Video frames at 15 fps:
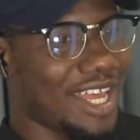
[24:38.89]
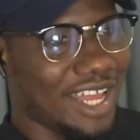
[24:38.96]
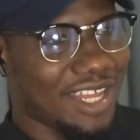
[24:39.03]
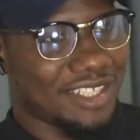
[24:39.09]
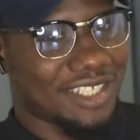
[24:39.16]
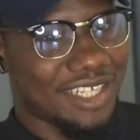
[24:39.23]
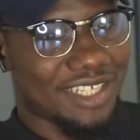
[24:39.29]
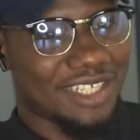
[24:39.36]

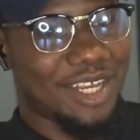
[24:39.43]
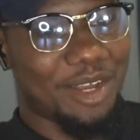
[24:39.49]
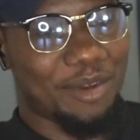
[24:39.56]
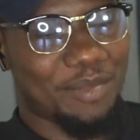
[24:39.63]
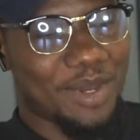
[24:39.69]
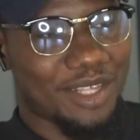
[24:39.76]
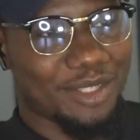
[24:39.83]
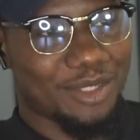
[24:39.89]
hearts and in our
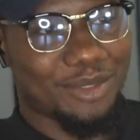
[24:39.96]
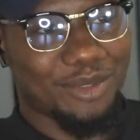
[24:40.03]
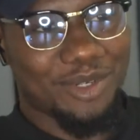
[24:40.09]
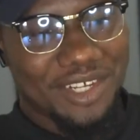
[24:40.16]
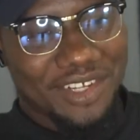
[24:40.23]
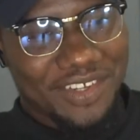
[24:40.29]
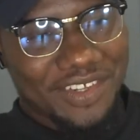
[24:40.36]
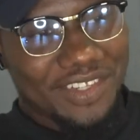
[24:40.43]
minds. So
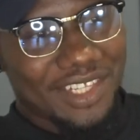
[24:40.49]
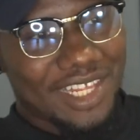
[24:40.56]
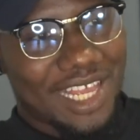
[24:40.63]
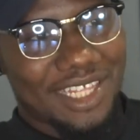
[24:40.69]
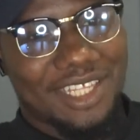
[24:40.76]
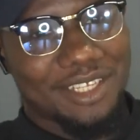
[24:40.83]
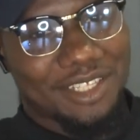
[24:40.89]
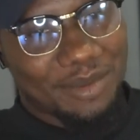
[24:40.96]

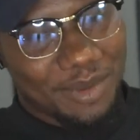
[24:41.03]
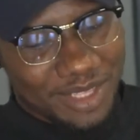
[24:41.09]
I think the